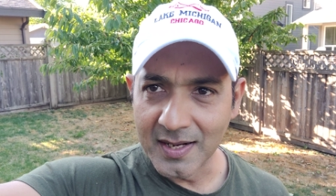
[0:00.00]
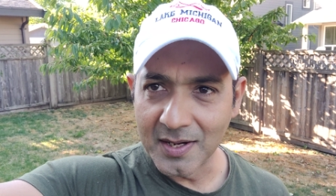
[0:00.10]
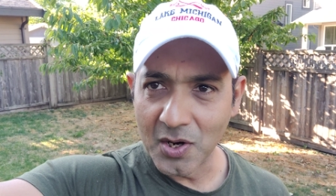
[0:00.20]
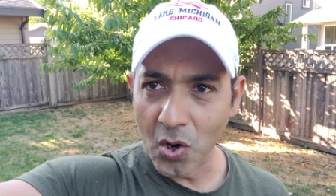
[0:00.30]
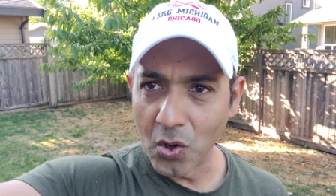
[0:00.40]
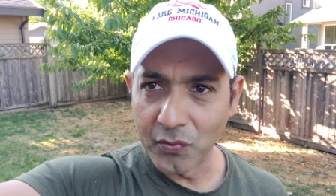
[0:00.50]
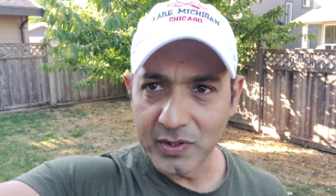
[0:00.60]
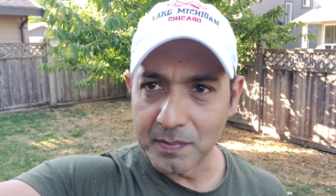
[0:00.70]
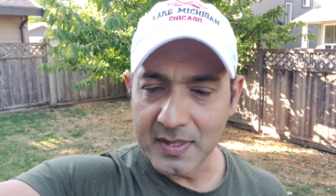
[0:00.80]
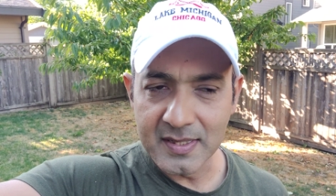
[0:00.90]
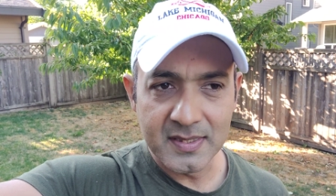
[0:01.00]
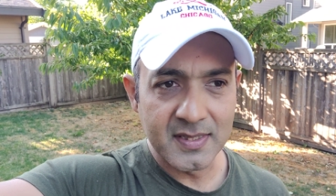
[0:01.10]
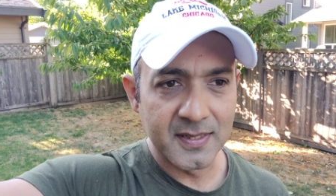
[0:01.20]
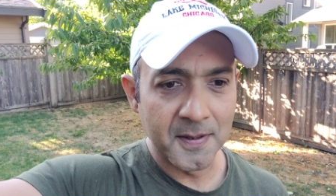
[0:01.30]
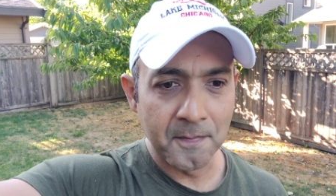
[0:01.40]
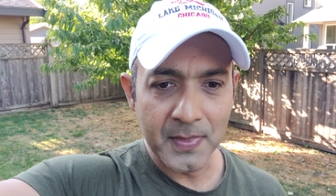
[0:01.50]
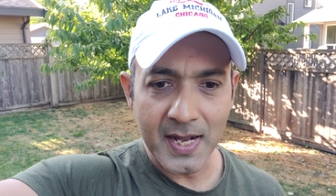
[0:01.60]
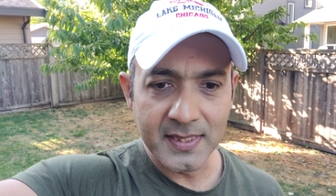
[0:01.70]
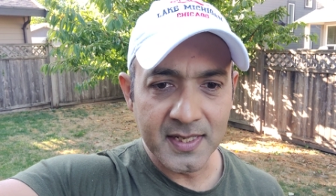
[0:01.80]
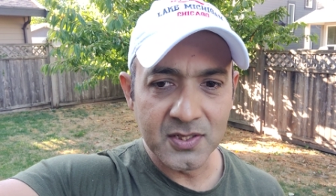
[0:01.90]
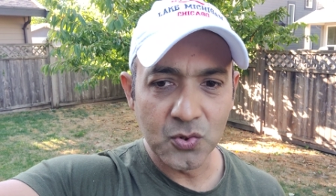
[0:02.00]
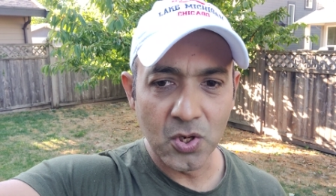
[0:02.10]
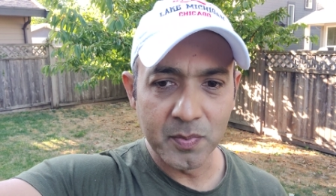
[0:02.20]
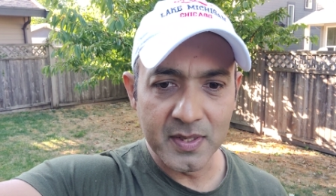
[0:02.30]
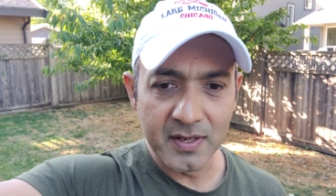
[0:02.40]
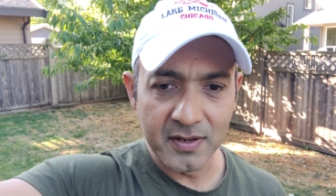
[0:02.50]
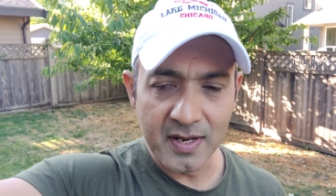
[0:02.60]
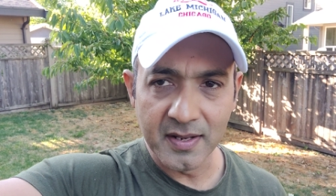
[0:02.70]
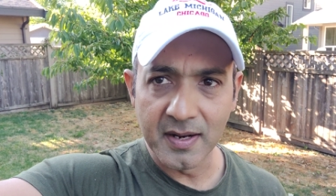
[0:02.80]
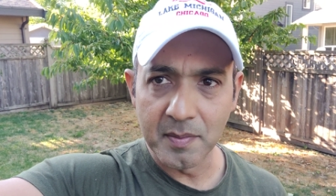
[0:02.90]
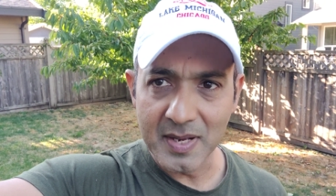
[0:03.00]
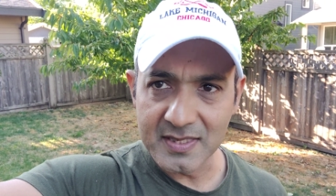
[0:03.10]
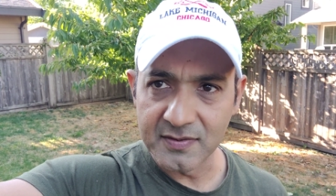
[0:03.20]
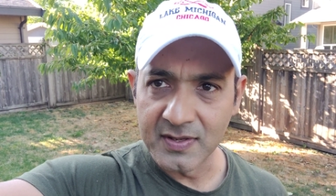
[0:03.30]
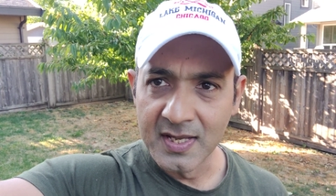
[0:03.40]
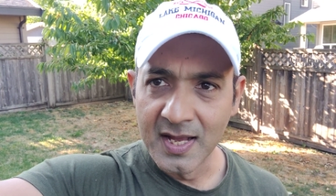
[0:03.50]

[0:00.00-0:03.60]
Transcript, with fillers: all over the place. Um, I think it's going to be really really massive.